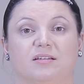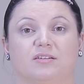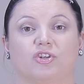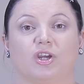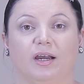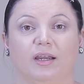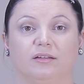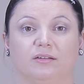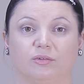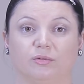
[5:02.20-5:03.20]
a
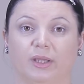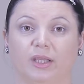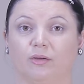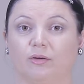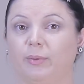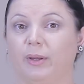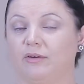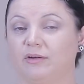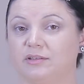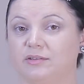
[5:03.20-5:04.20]
child to make your
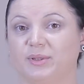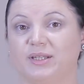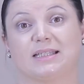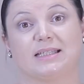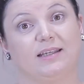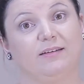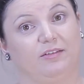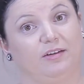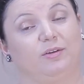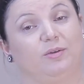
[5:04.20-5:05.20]
parents be
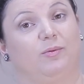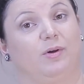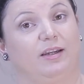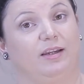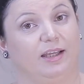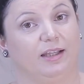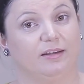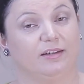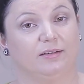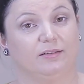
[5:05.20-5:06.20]
civil to one
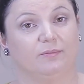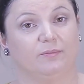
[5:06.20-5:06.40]
another?